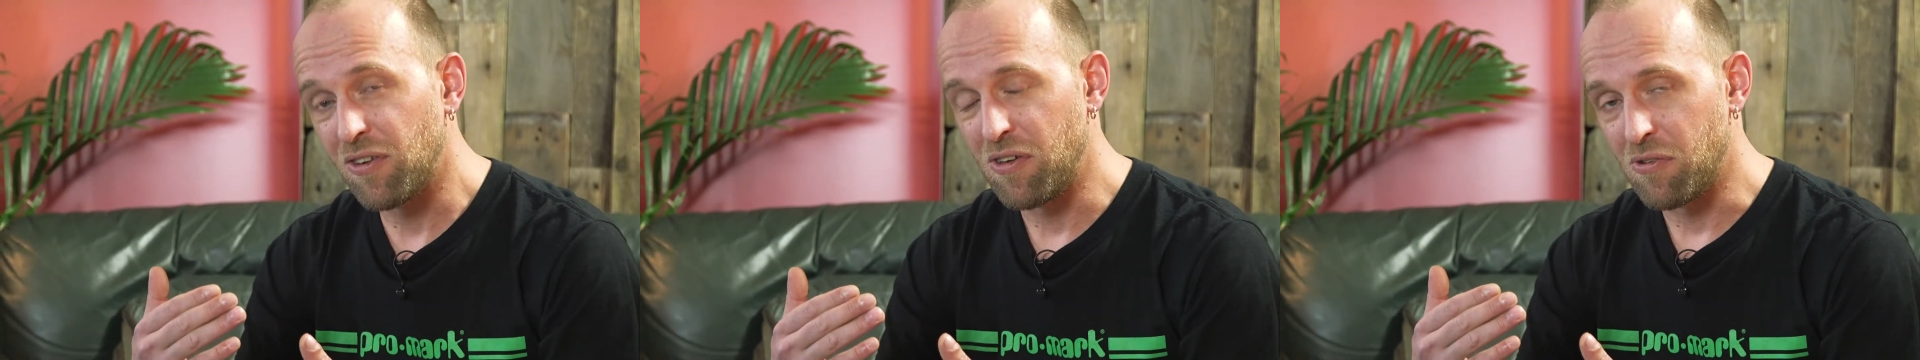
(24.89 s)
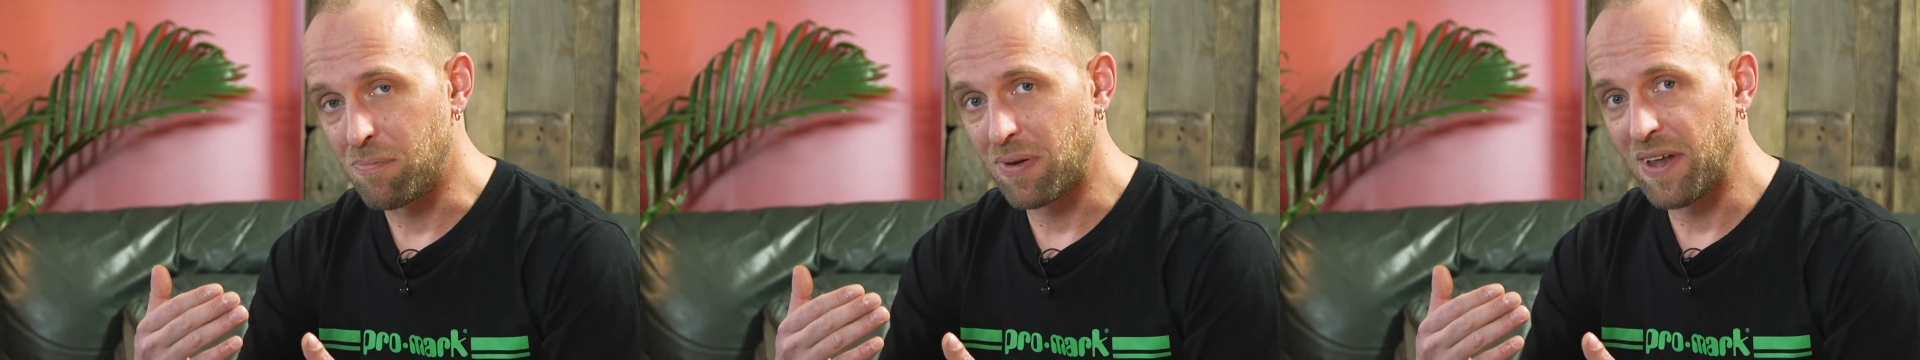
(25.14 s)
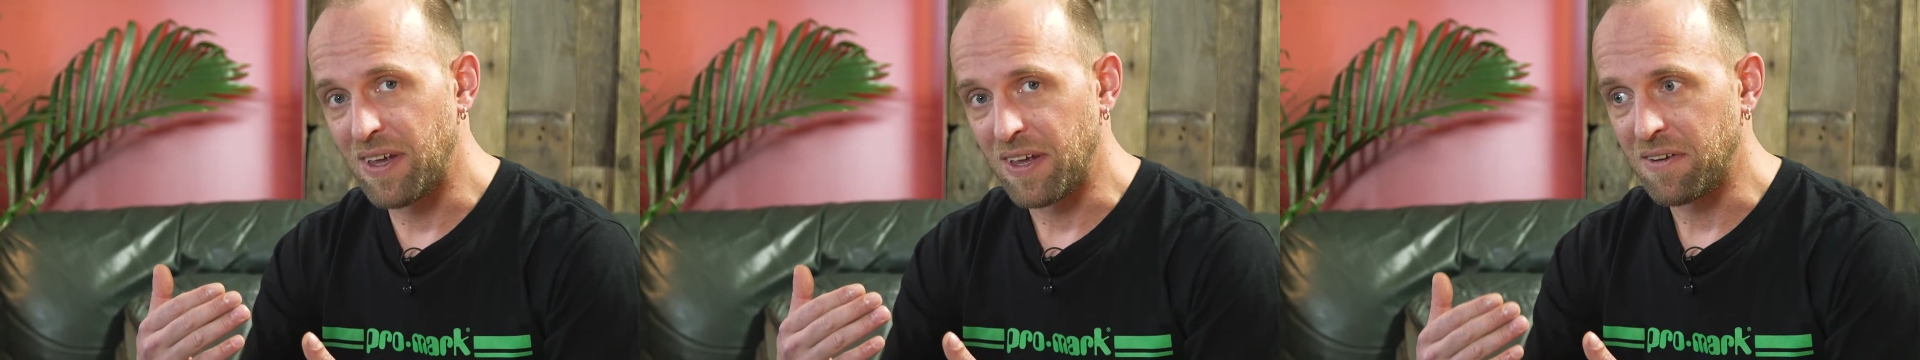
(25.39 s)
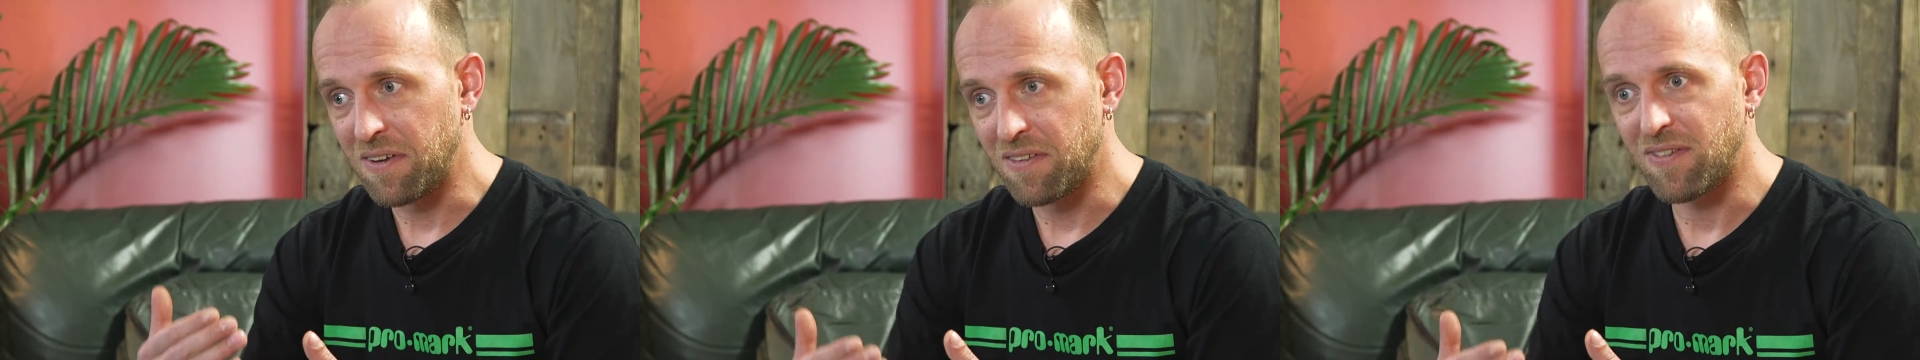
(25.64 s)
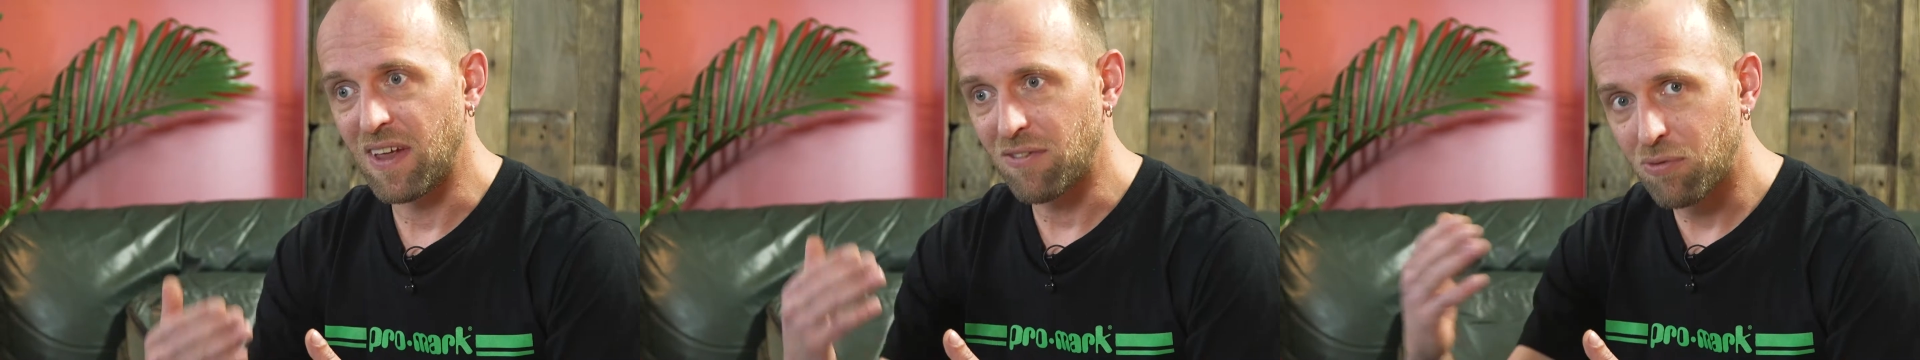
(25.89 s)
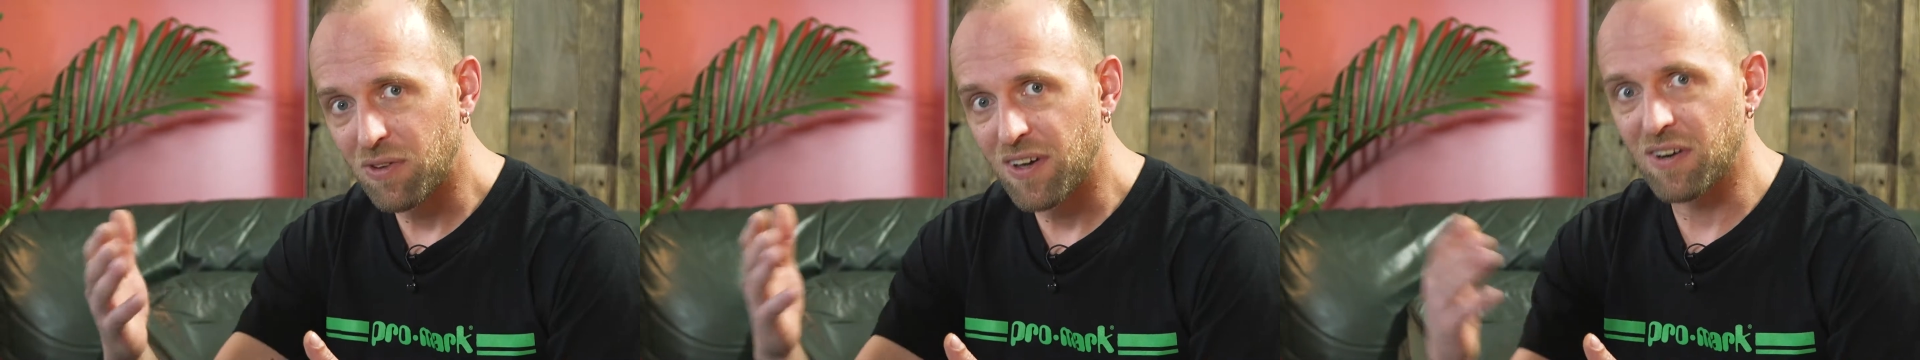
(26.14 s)
to you playing,
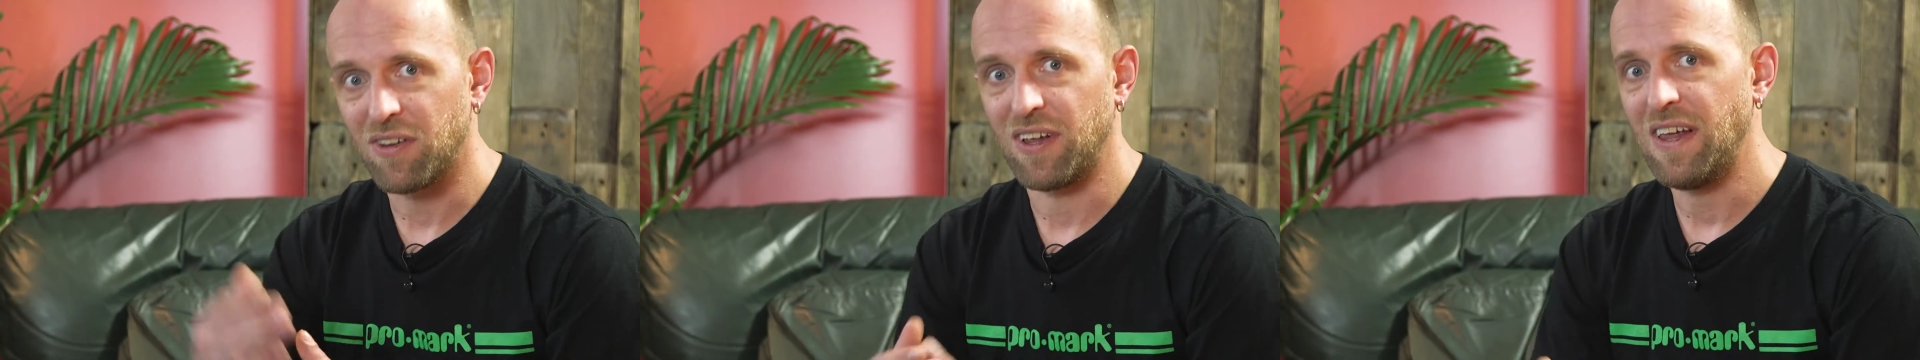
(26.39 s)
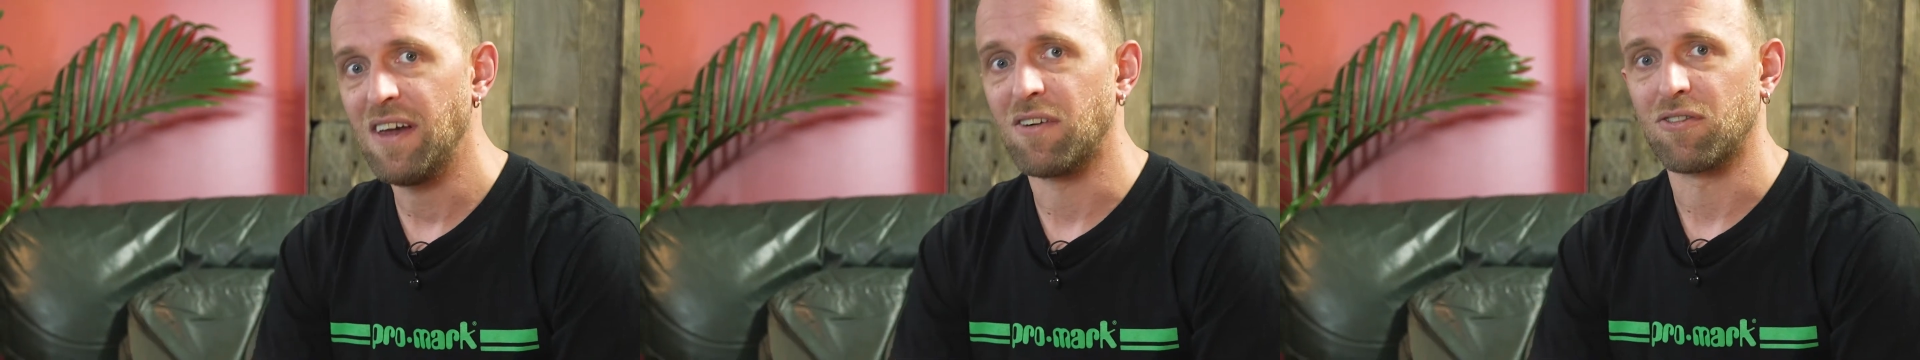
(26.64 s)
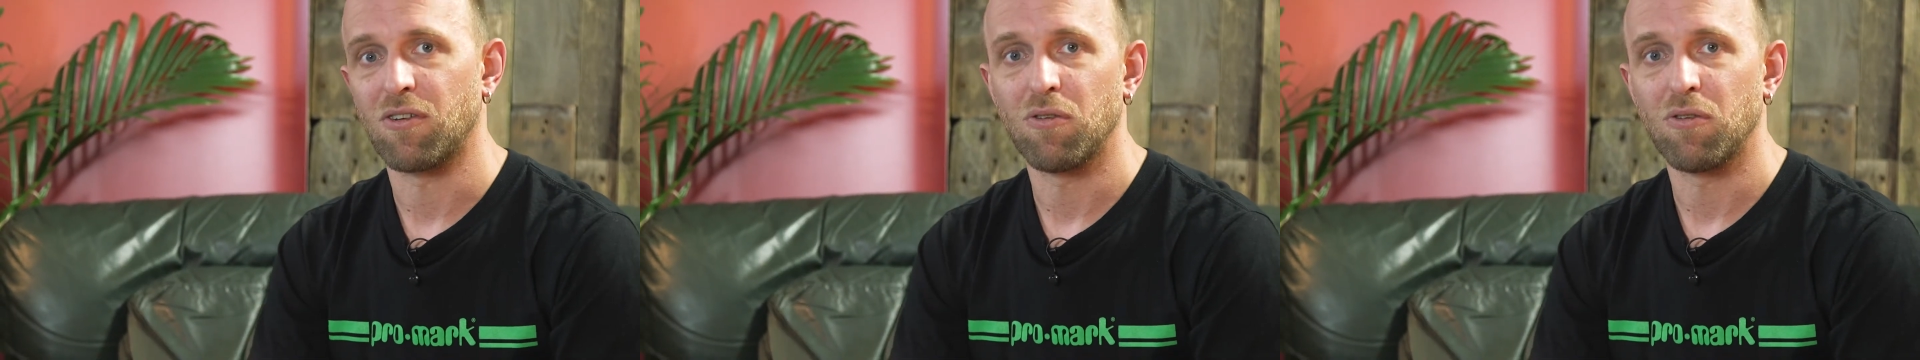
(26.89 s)
that's what they're gonna hear.